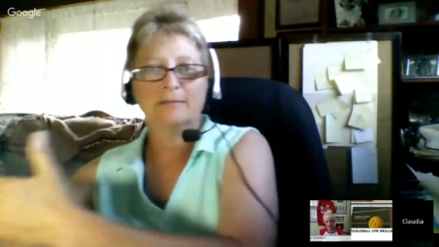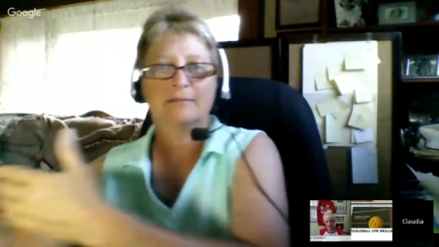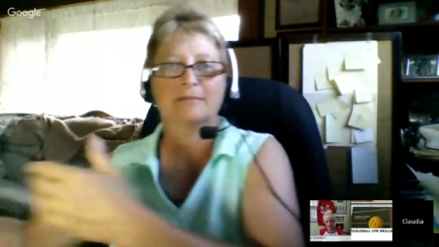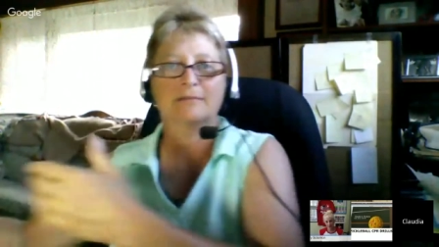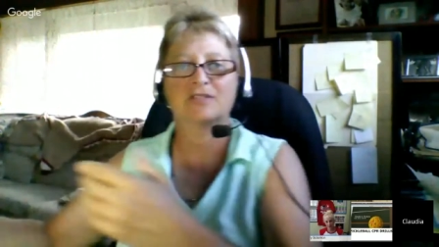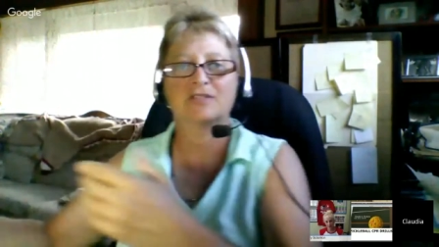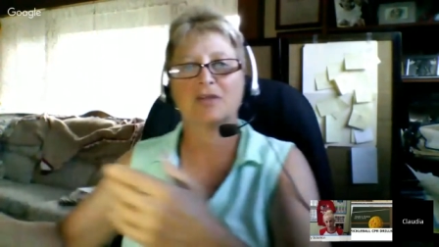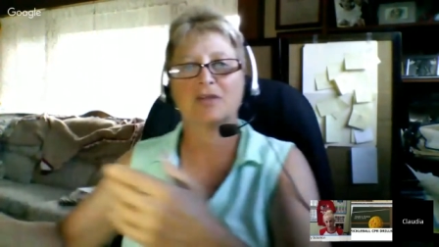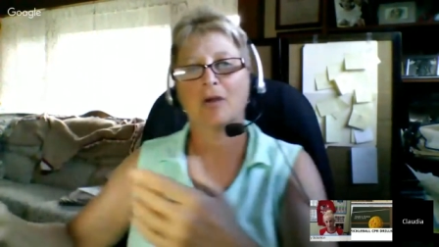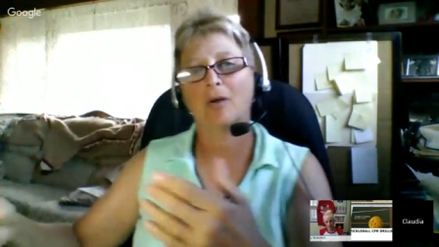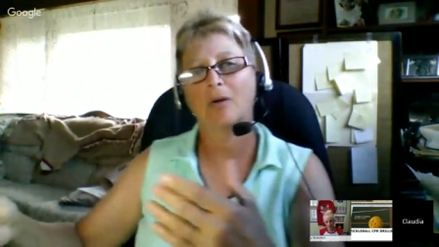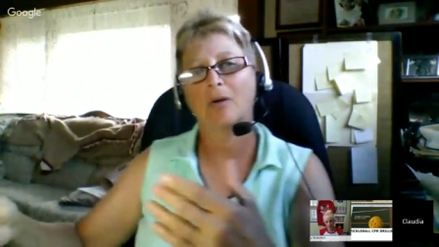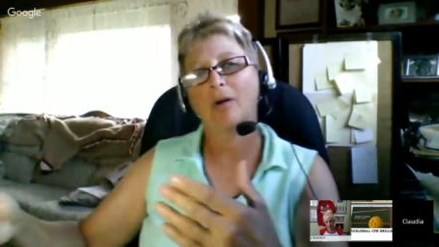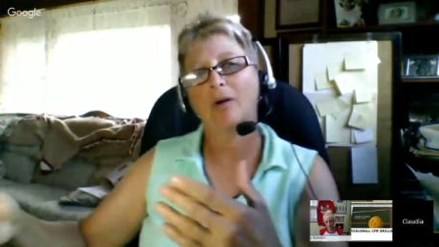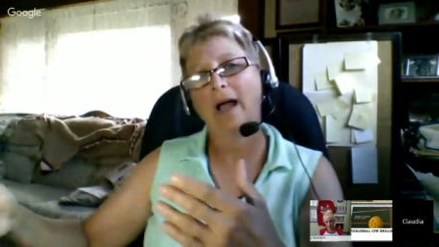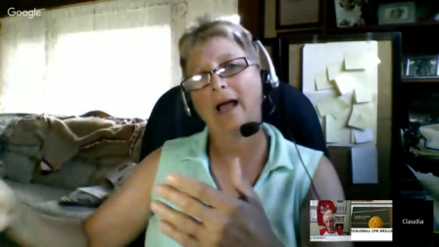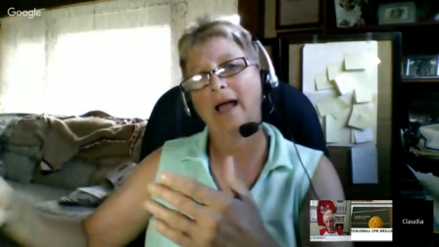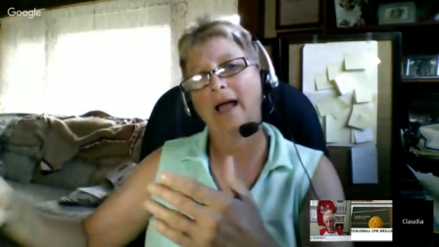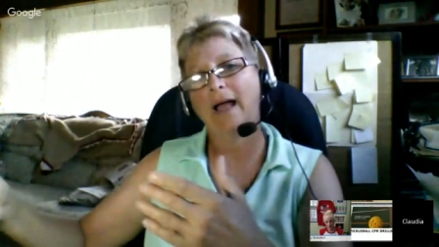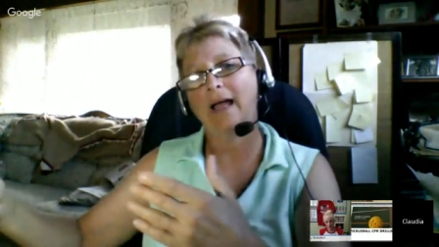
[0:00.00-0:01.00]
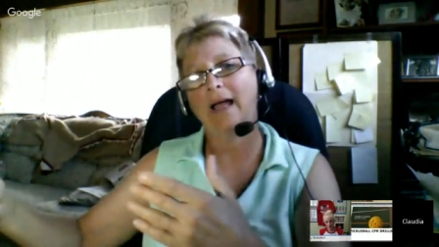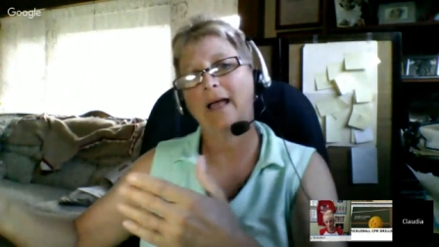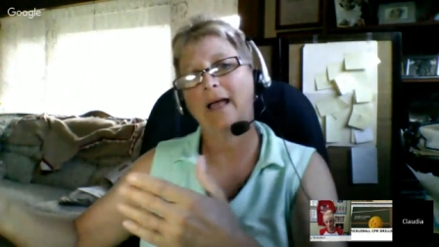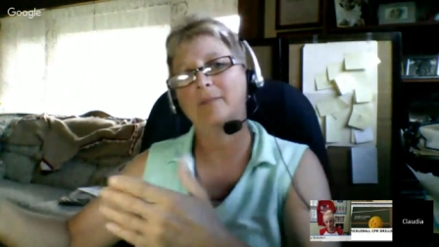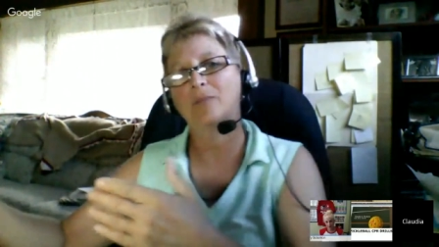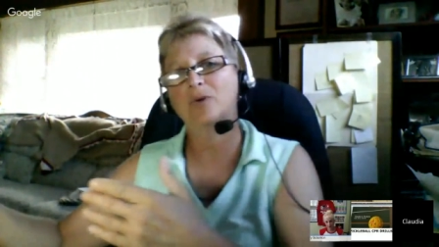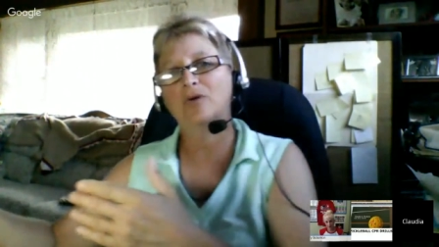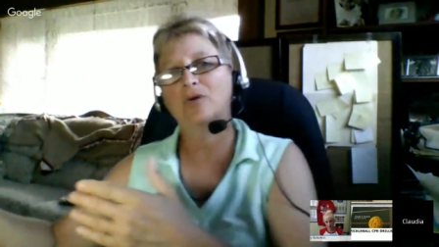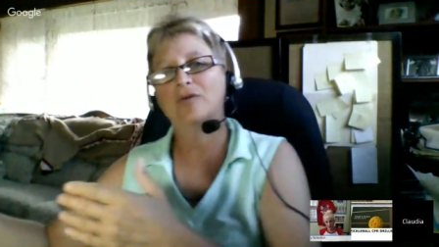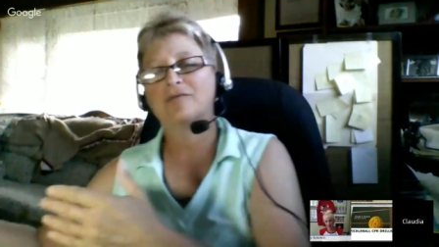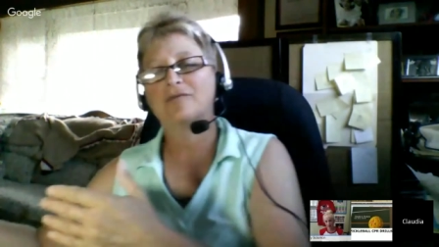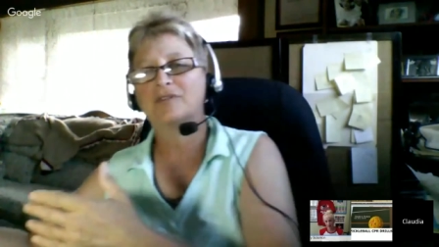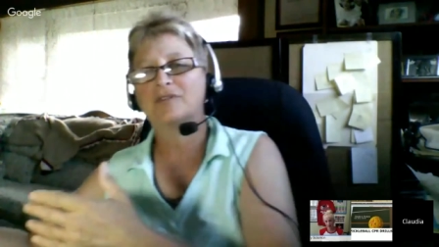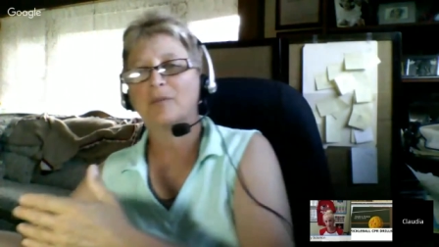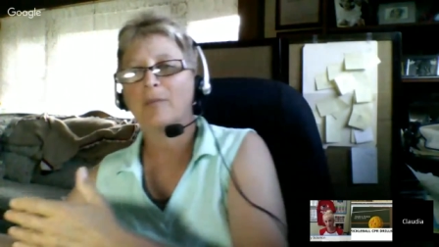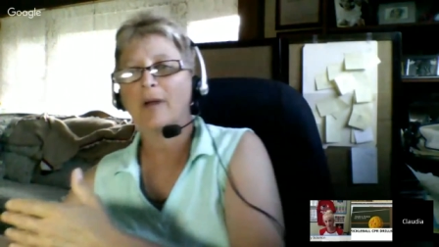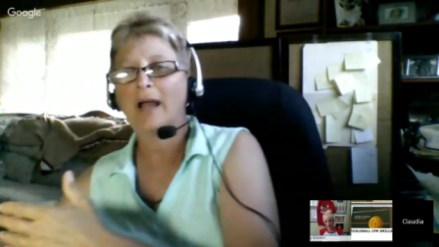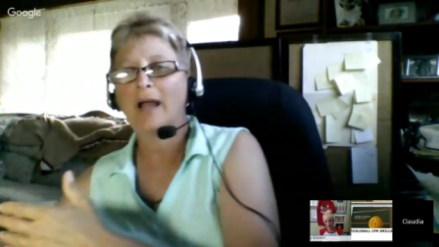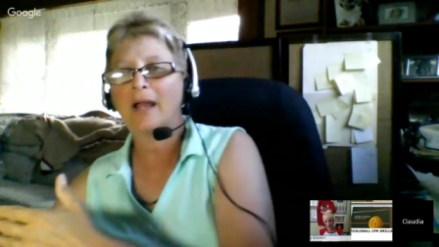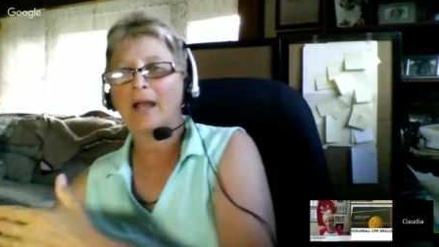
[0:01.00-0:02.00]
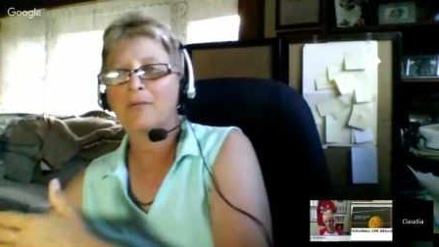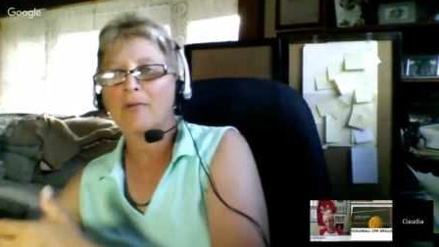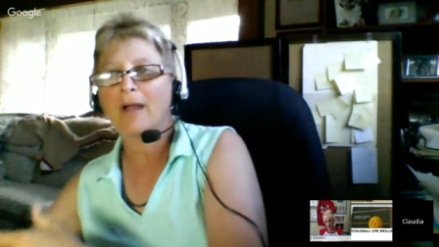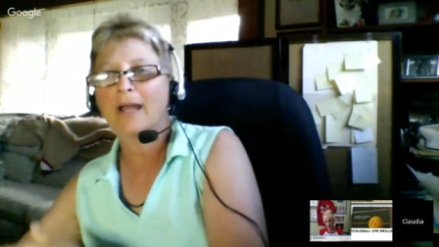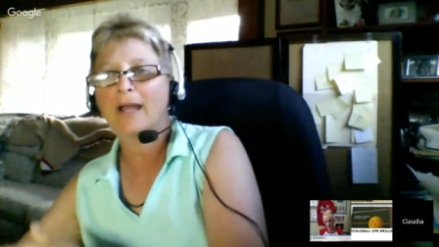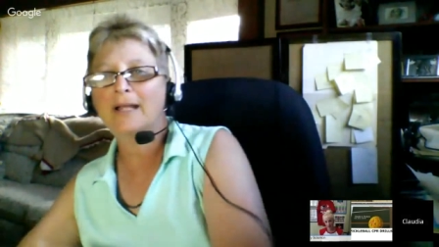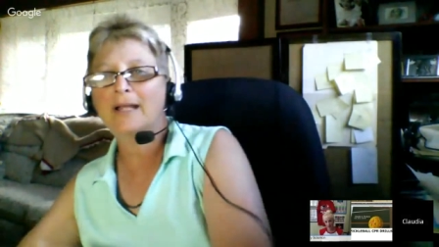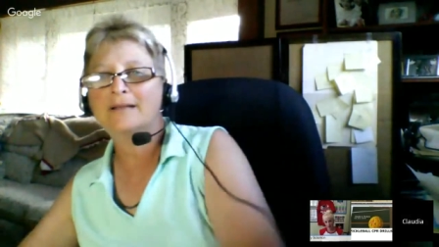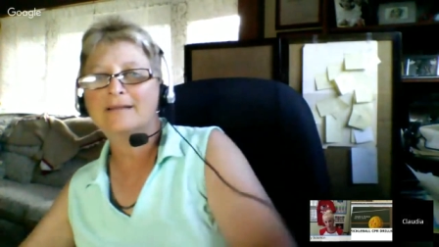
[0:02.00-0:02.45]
So I move to my right